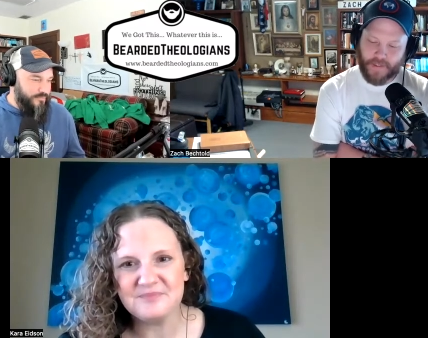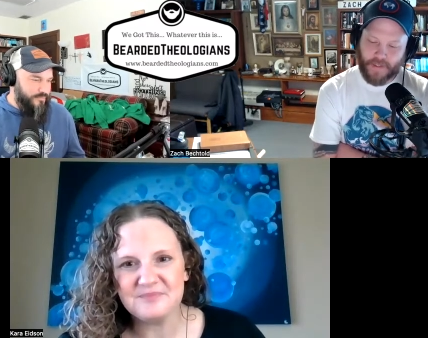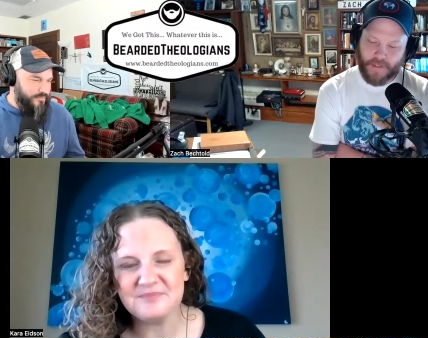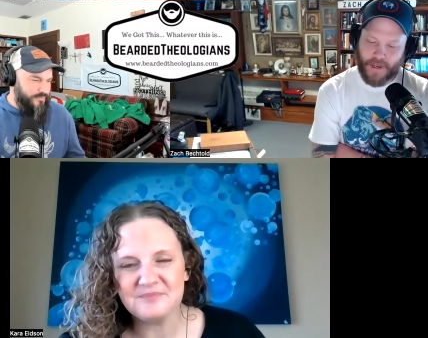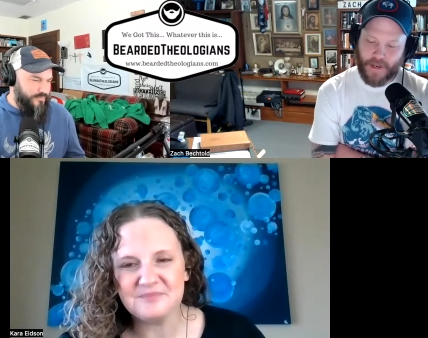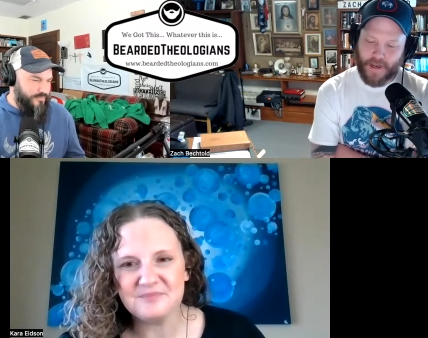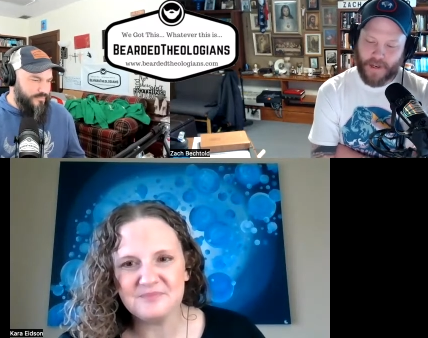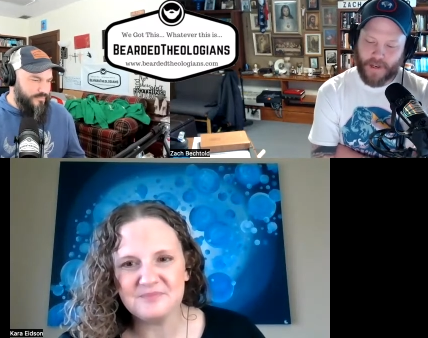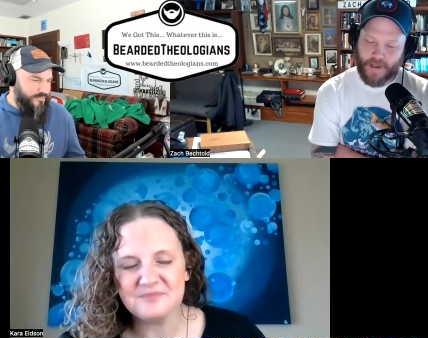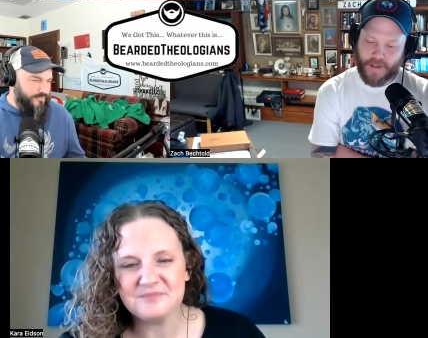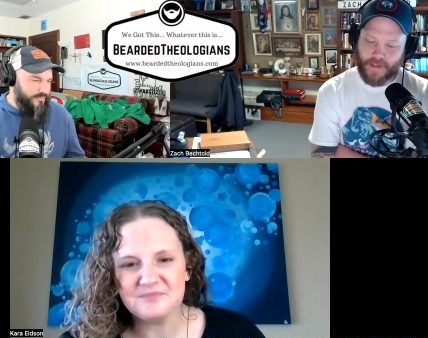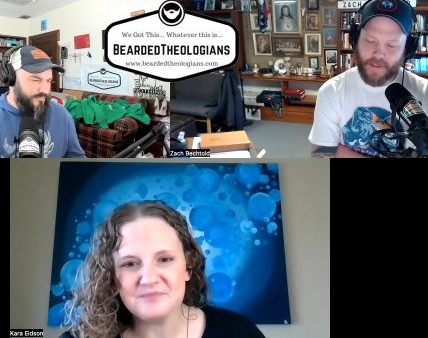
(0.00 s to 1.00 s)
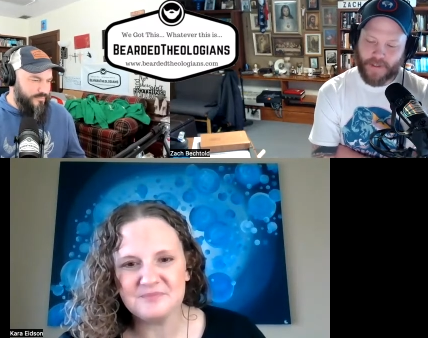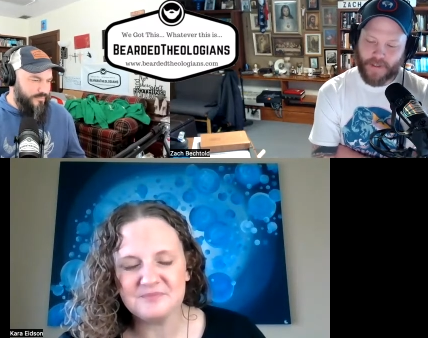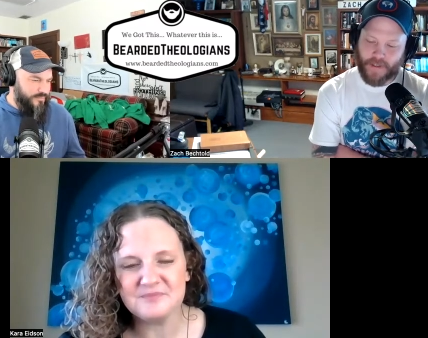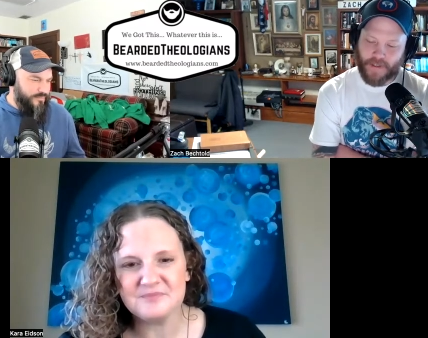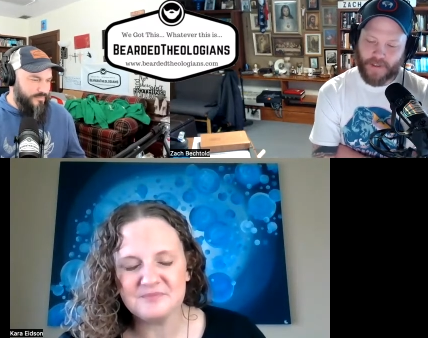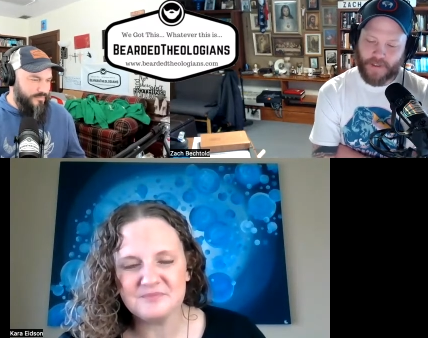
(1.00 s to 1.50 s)
Speaker 1: uh,
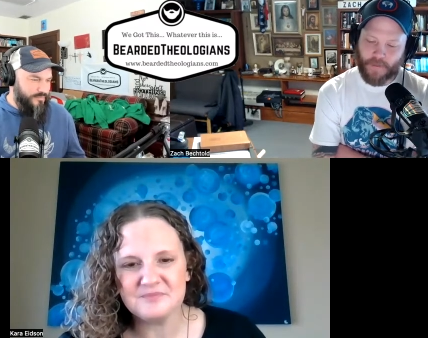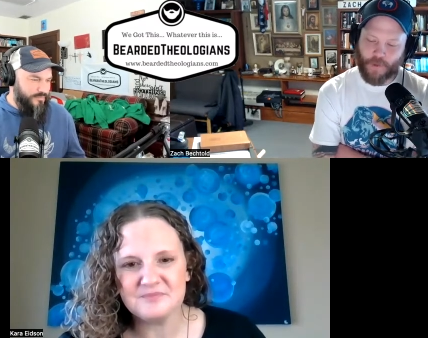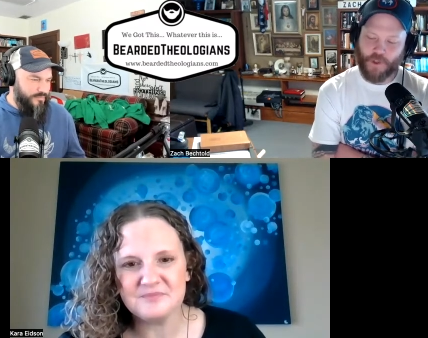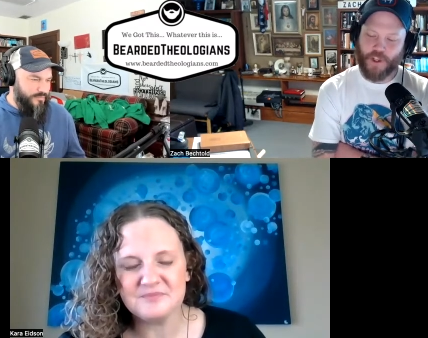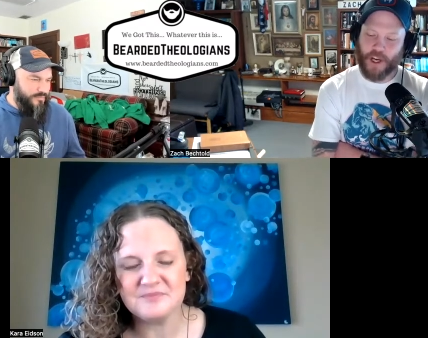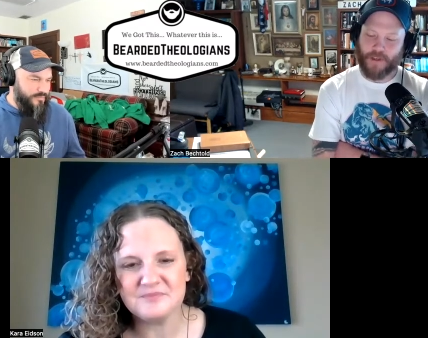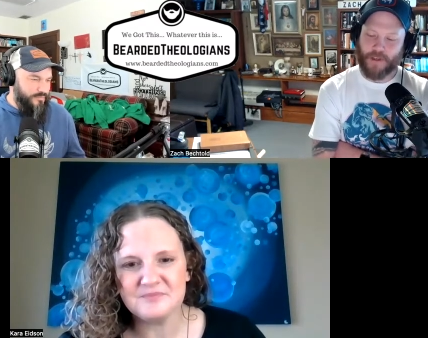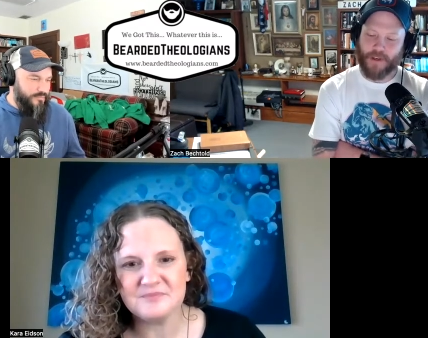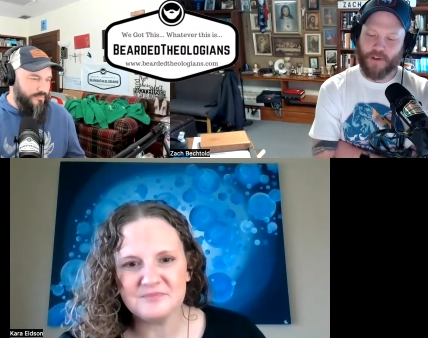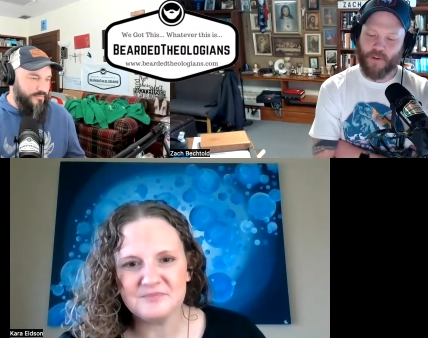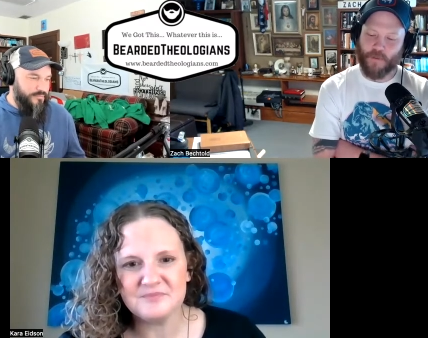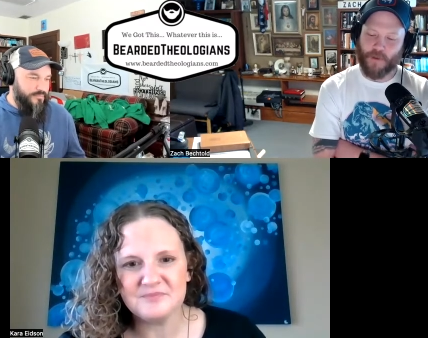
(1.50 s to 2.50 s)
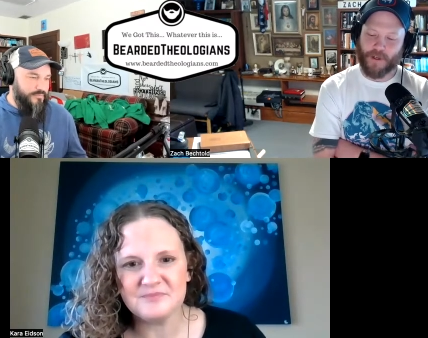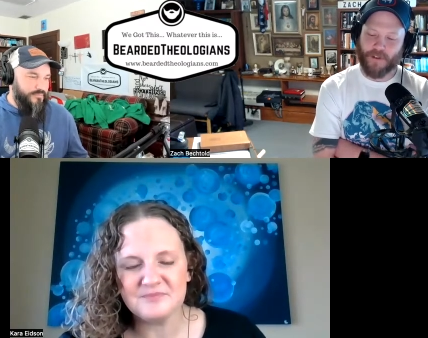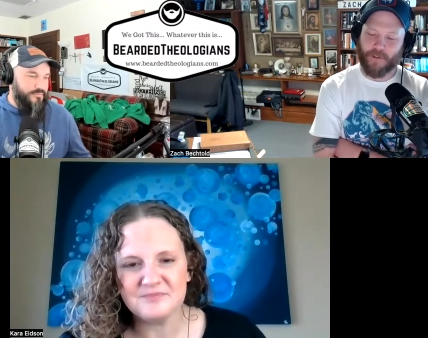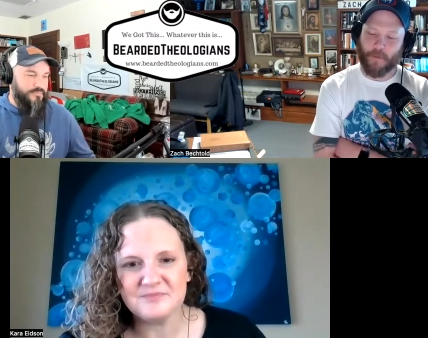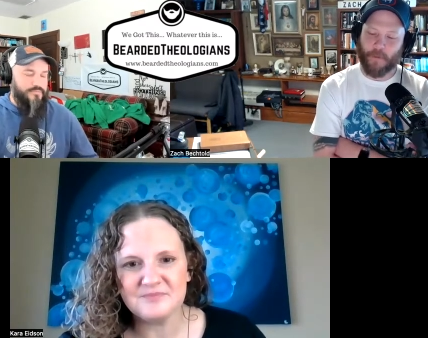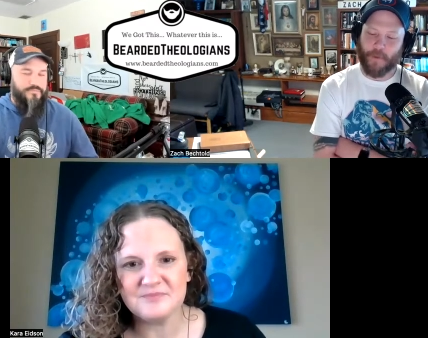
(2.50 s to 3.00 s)
project onto your book a
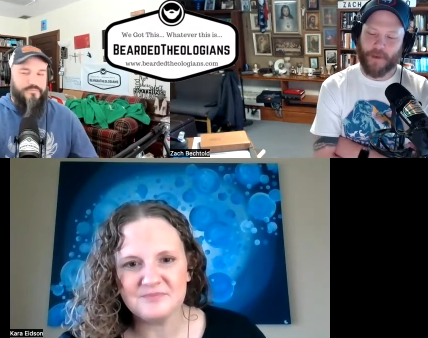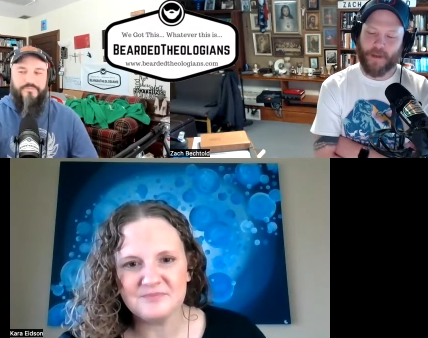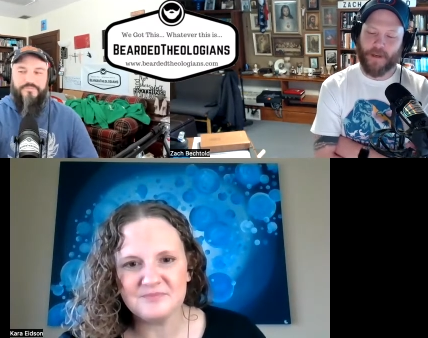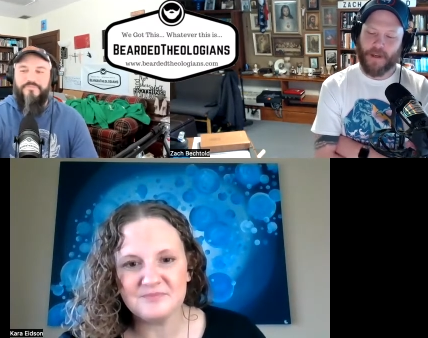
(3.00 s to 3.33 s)
little bit,